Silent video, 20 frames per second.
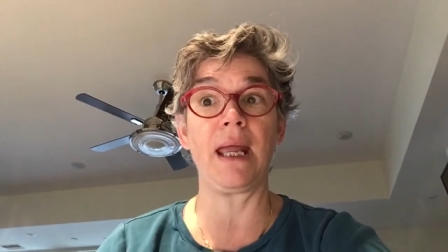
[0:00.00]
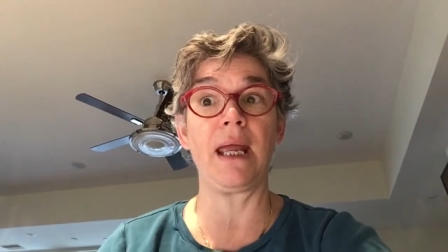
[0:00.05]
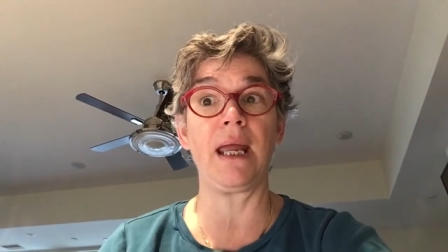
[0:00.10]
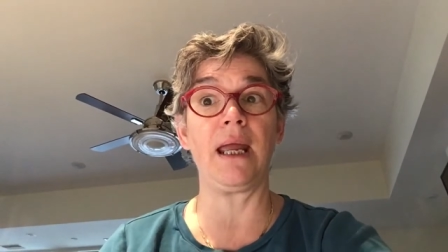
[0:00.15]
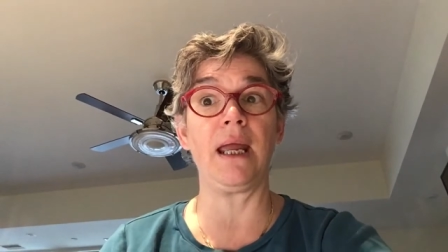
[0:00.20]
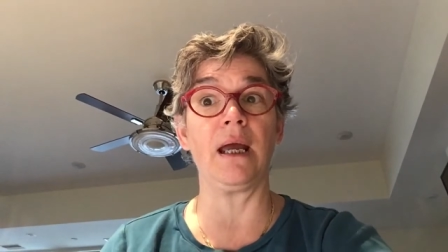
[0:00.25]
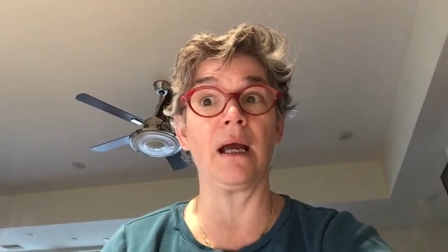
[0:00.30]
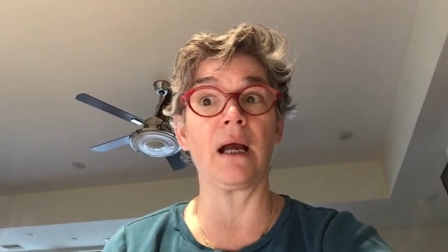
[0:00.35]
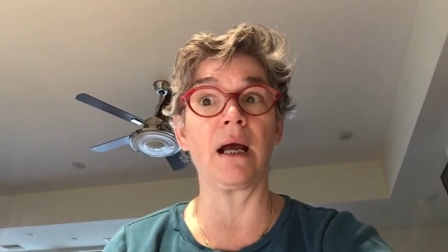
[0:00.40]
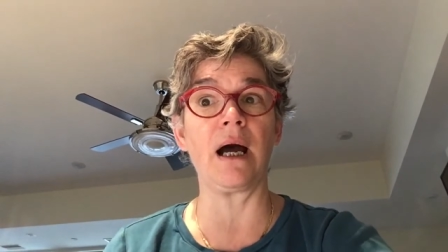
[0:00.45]

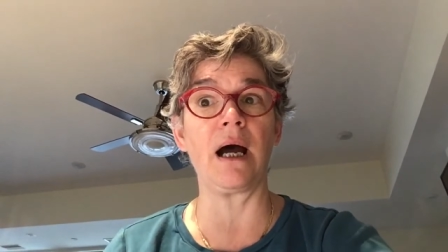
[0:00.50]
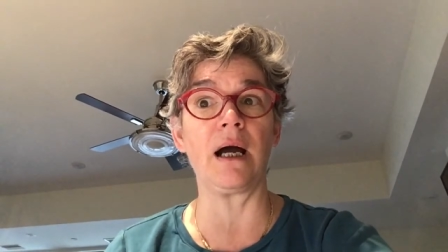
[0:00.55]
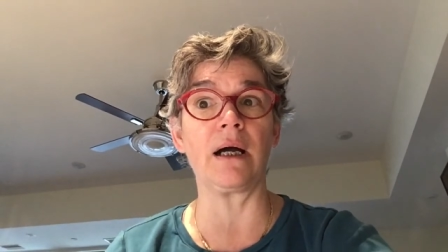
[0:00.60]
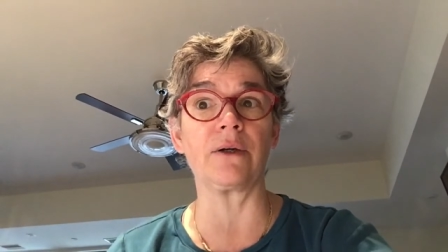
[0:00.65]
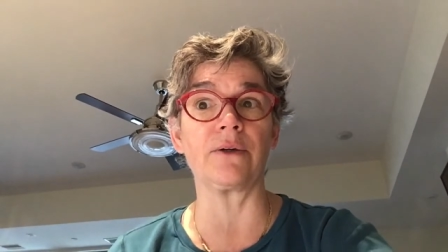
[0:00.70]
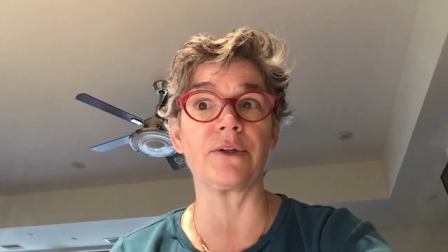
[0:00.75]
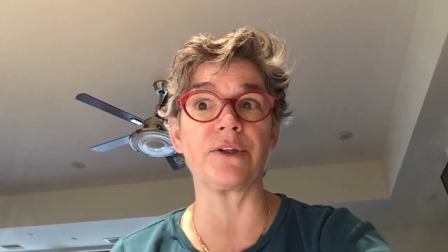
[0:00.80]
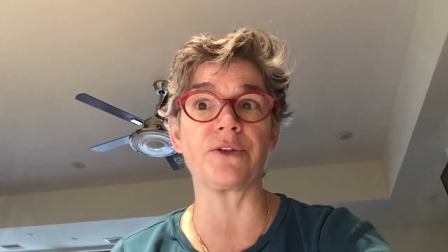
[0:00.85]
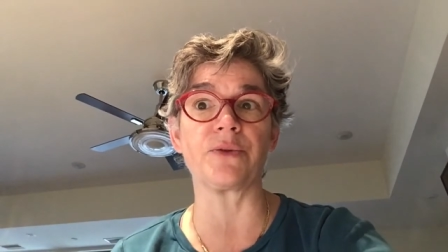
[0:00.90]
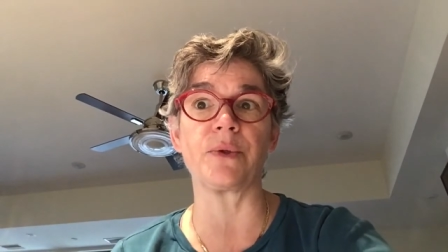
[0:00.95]
in
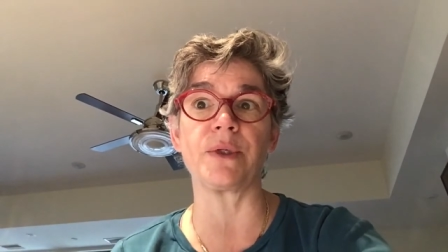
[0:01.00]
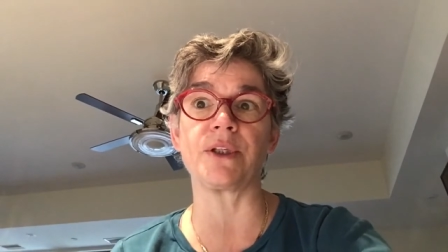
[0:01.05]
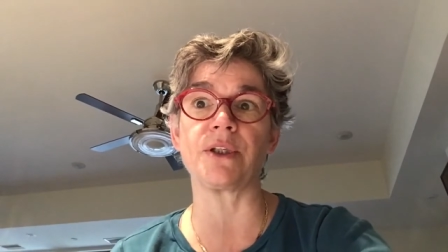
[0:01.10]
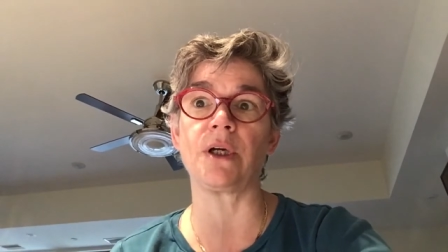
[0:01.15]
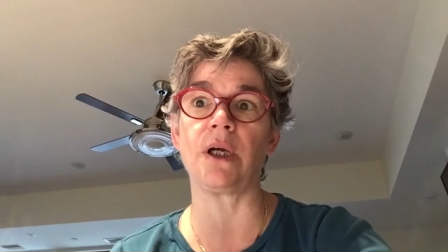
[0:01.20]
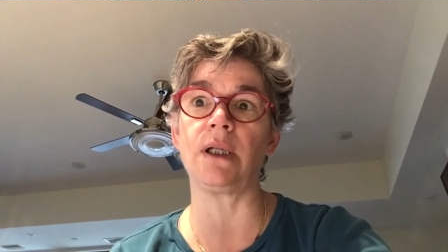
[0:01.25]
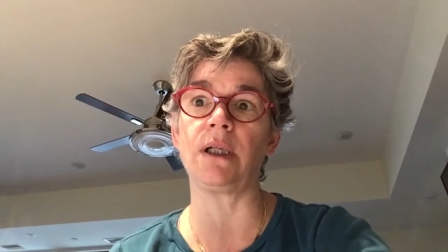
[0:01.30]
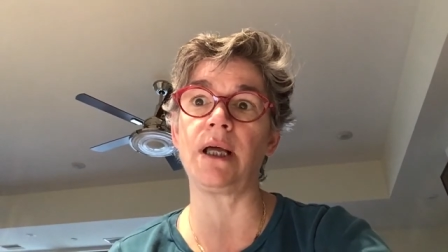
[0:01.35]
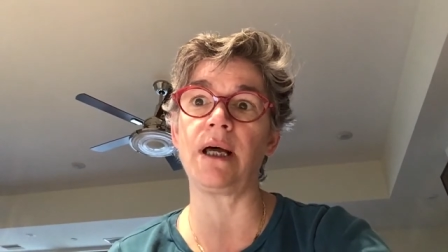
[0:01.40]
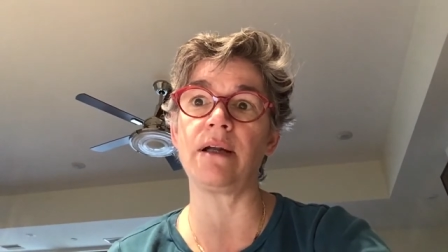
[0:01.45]
Congress, we
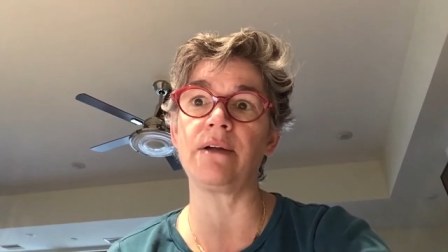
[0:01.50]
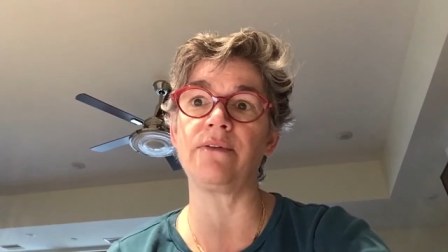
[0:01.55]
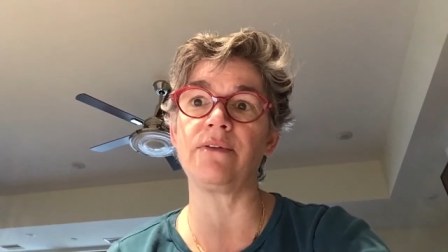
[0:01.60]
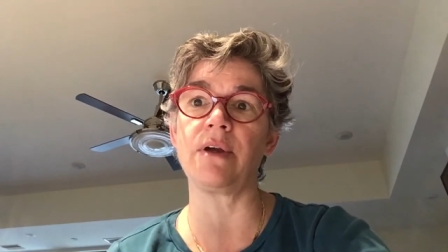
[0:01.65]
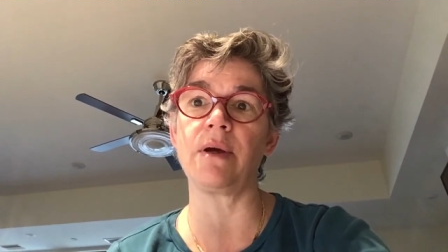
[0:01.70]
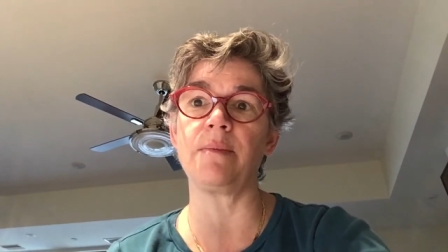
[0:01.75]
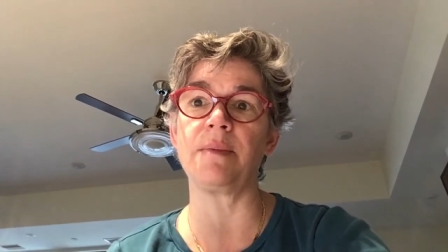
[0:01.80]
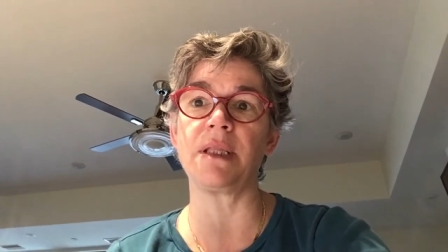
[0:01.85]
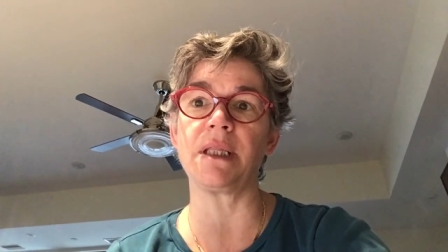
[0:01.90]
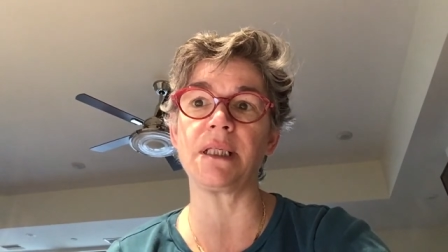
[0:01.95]
saw a lot of
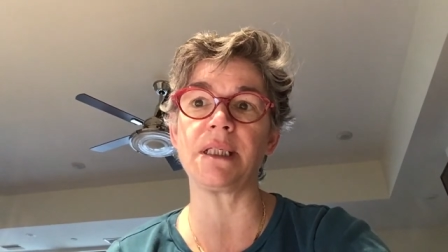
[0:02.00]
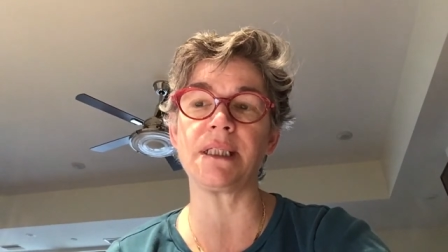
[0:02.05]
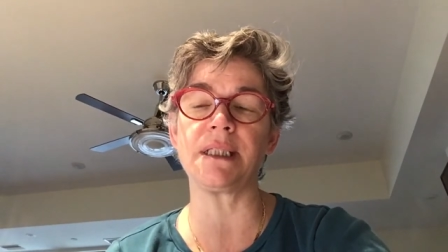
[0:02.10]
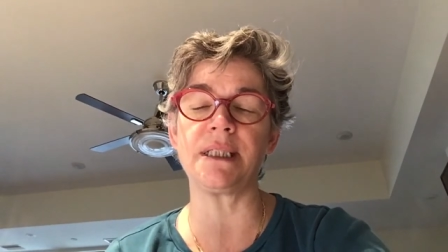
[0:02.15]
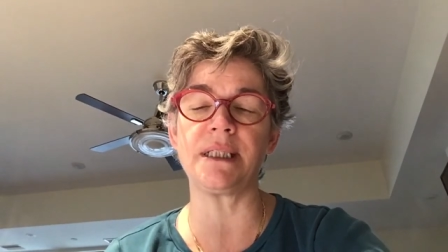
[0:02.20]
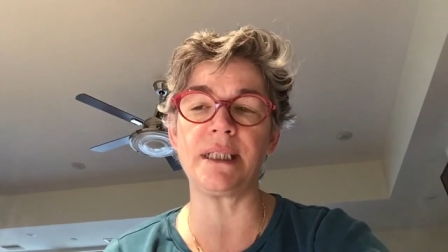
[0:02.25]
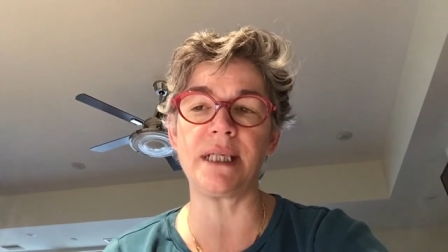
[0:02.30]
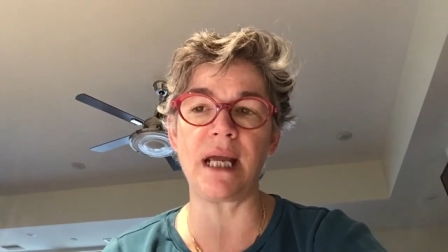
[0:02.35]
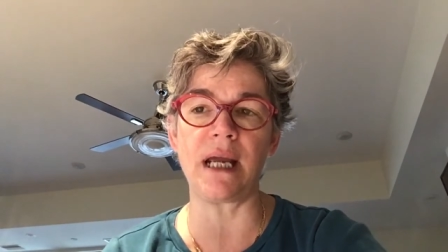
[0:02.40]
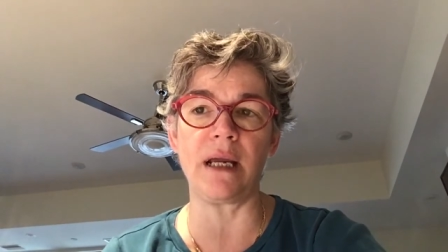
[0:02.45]
them in the
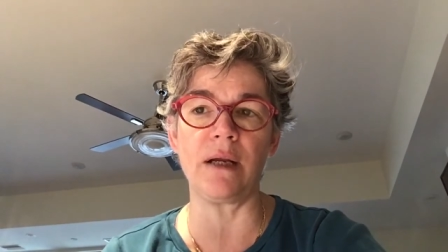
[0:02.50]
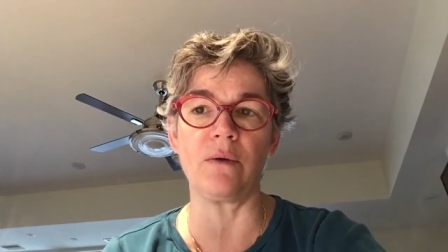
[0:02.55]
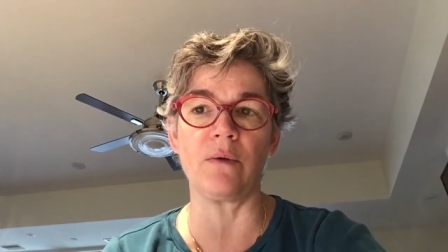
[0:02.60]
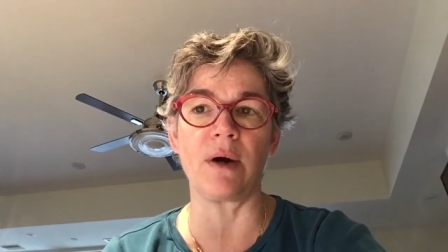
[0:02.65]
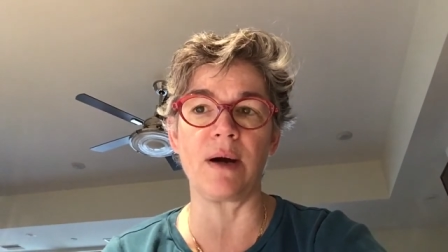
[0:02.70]
state